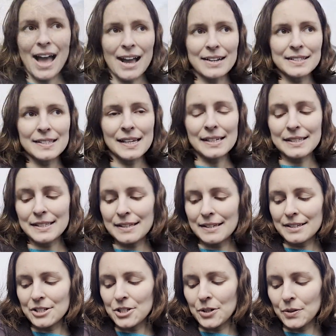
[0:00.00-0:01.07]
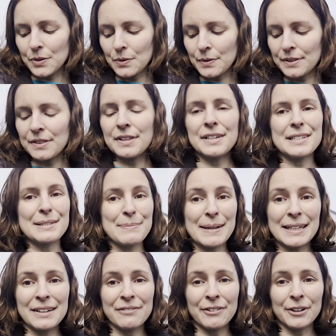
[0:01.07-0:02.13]
access to this
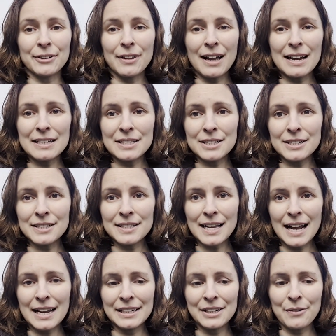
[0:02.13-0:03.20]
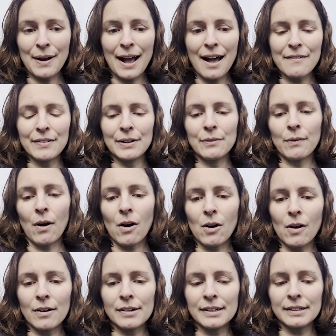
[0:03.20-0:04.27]
many fertilizers and you have a rock
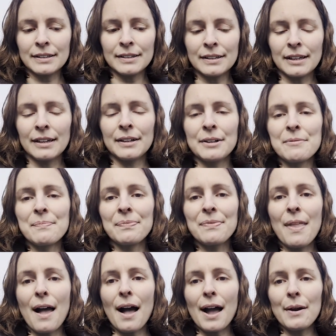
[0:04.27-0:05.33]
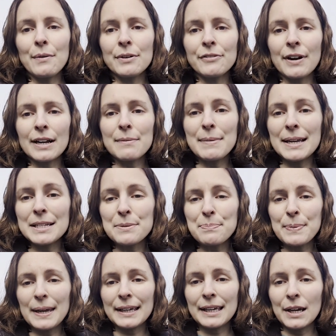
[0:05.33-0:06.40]
garden, I would recommend
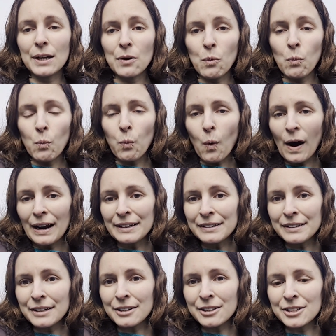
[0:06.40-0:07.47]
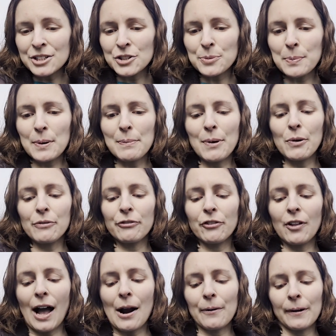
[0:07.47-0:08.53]
picking one to promote
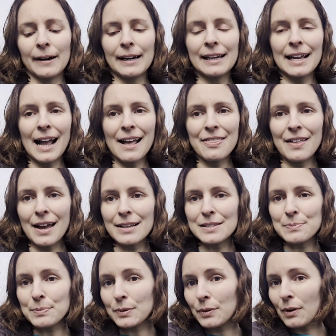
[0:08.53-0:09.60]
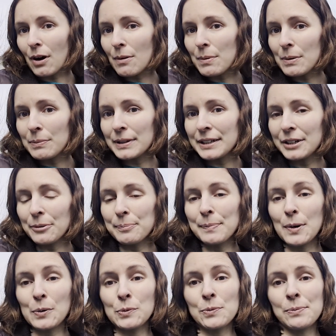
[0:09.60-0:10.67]
flowering, and that's probably your
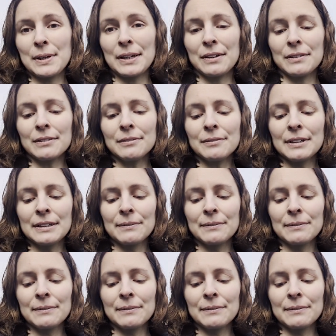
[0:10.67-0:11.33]
bone meal,